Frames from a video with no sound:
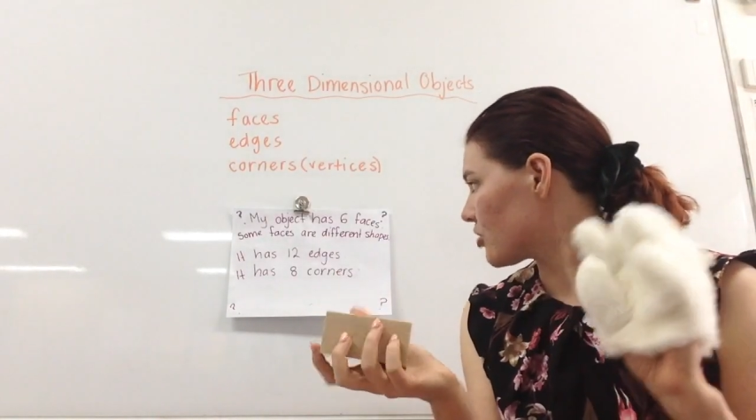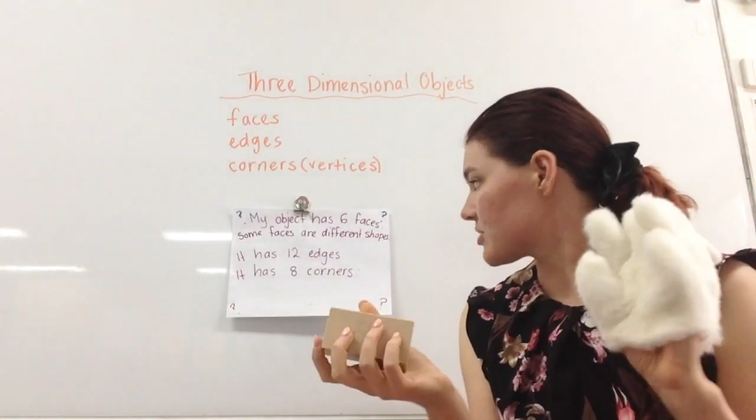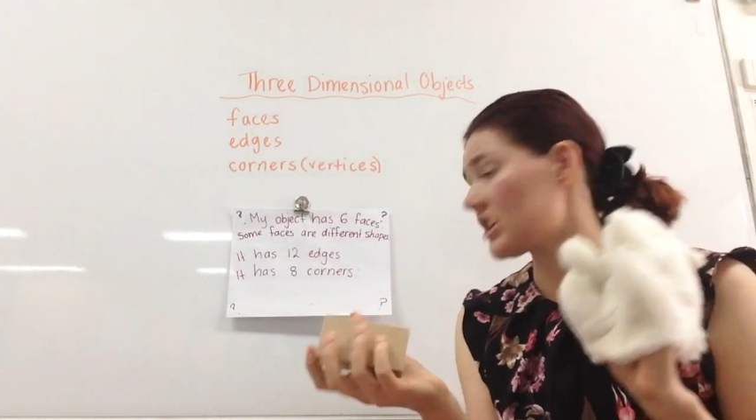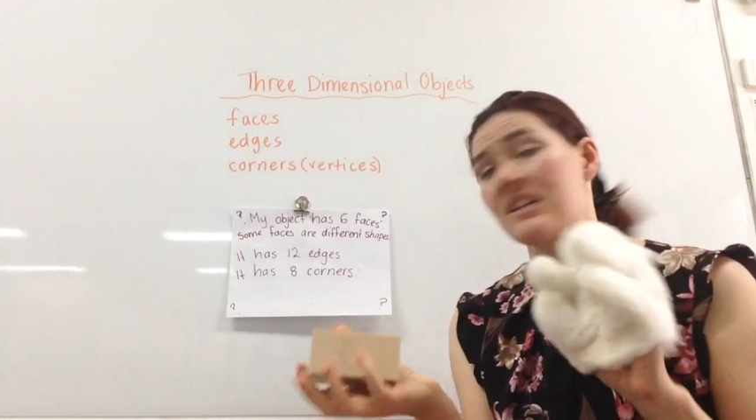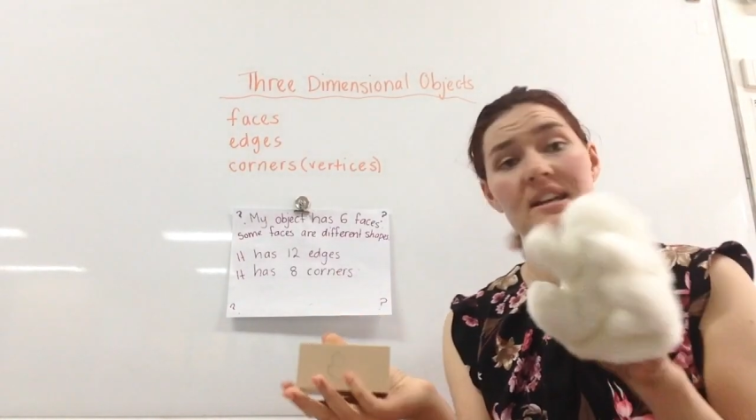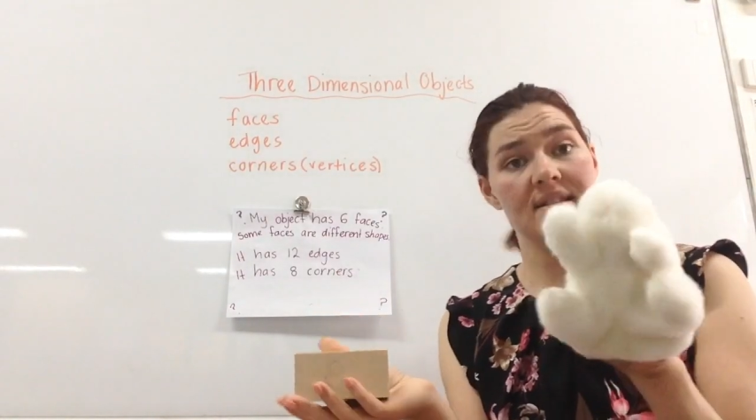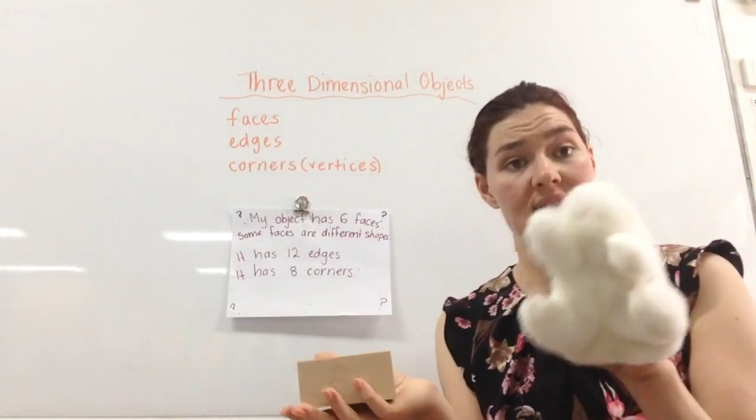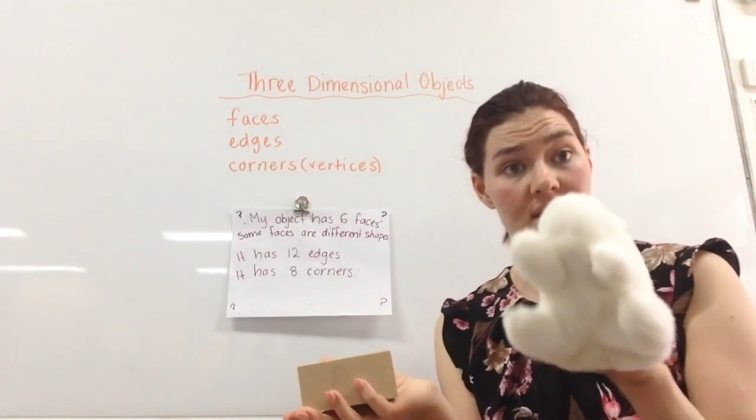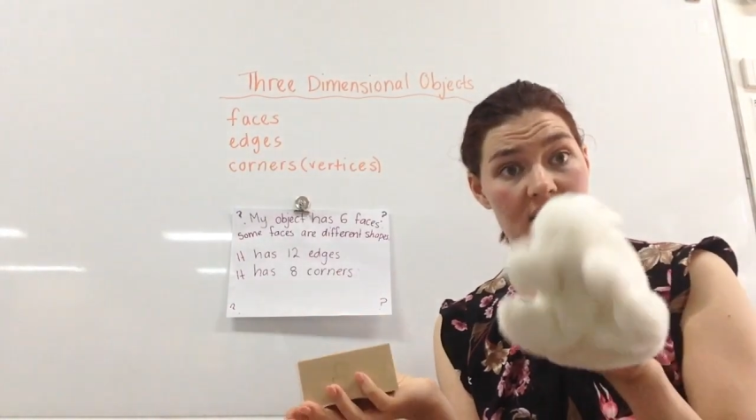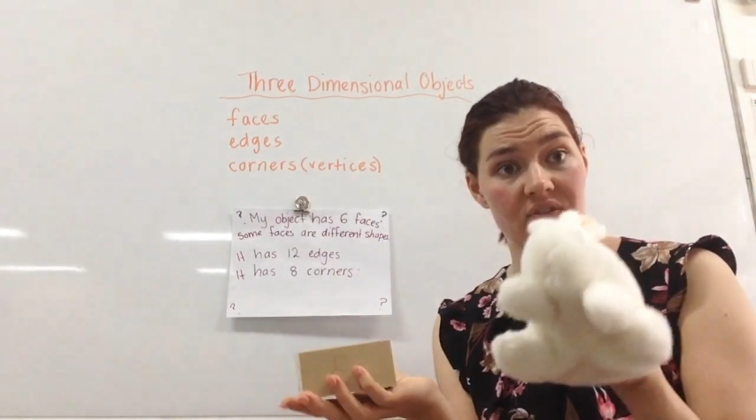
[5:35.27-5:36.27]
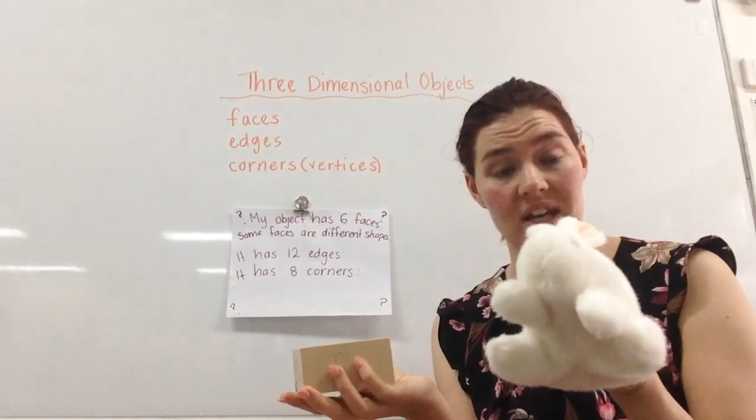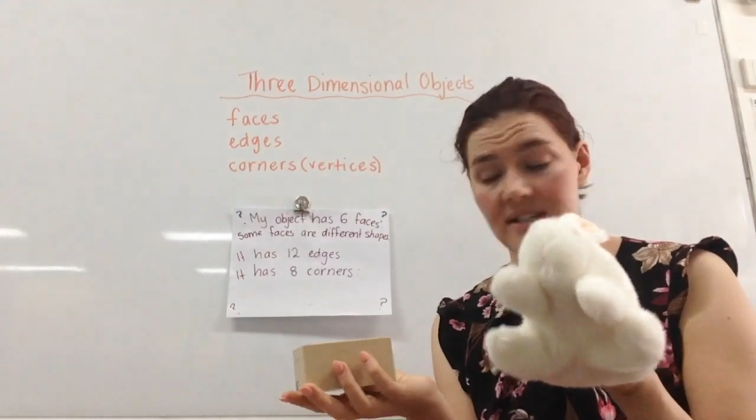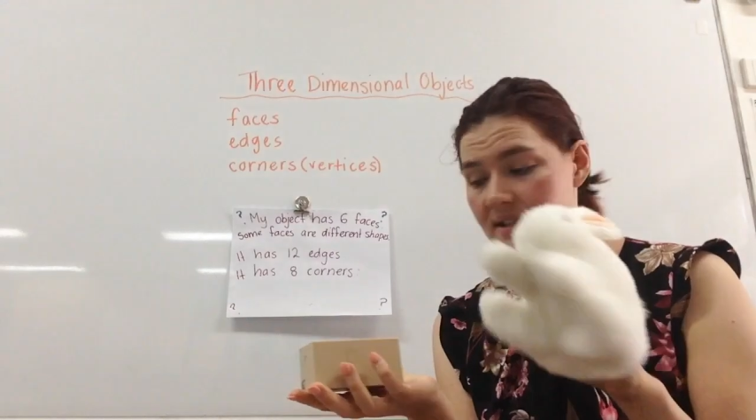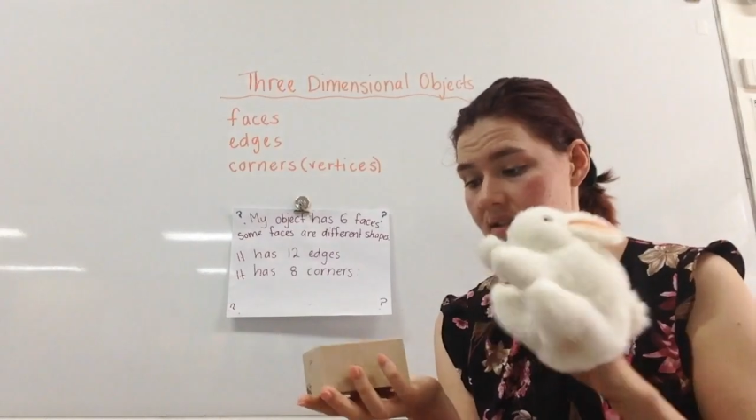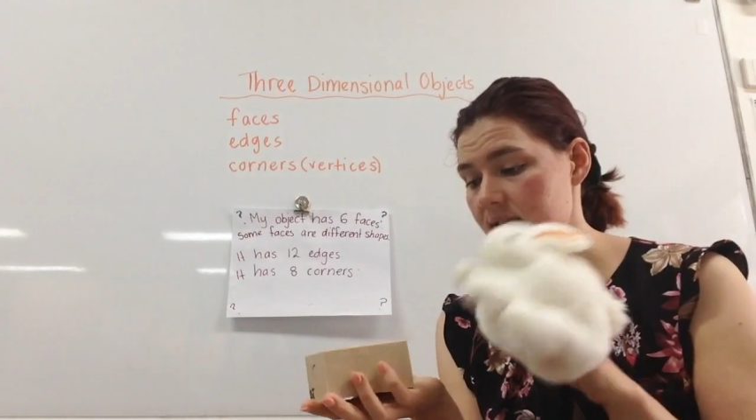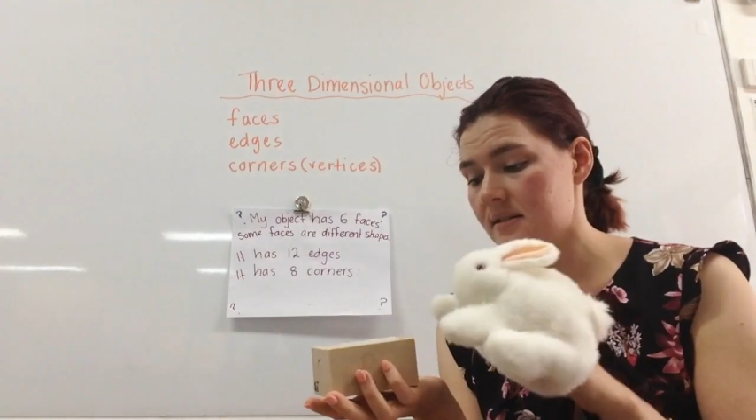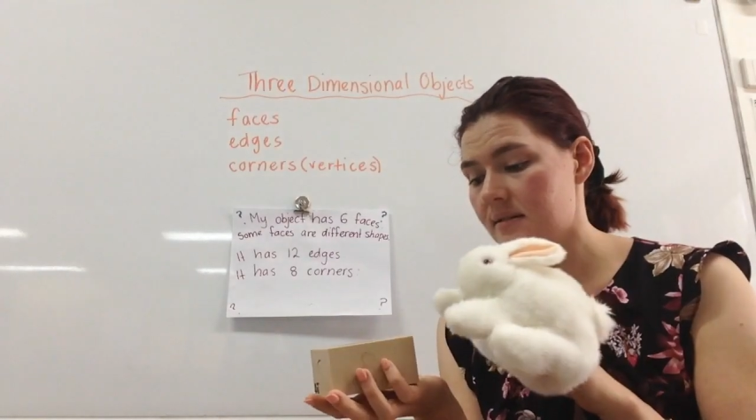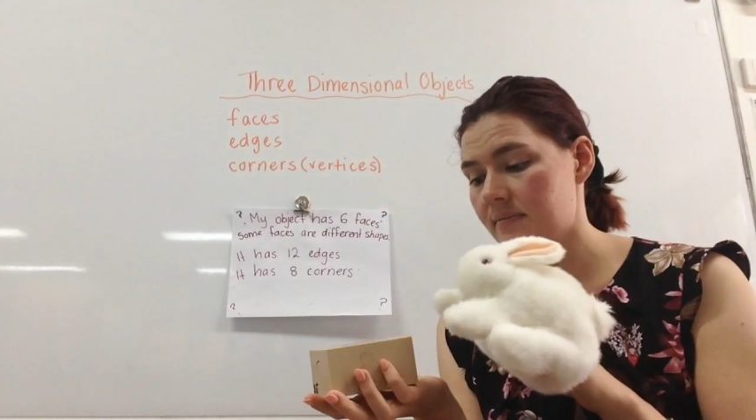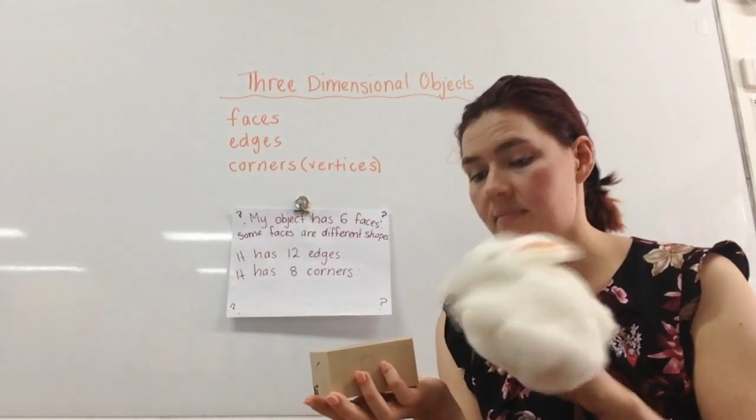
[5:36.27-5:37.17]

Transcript: object has 6 faces.